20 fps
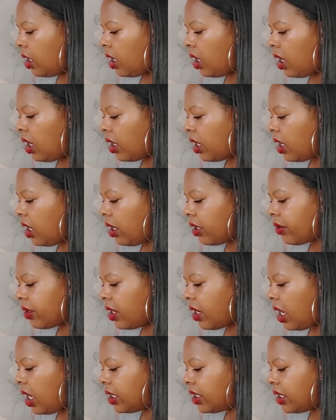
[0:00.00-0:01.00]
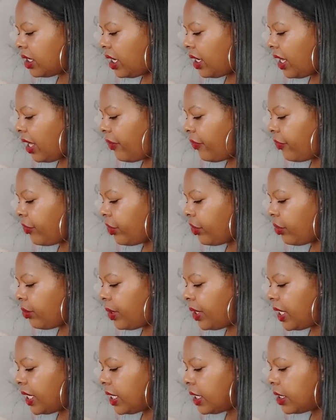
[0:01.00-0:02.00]
a cousin, a nephew, a
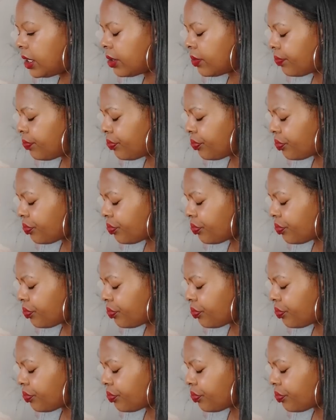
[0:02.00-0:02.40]
niece,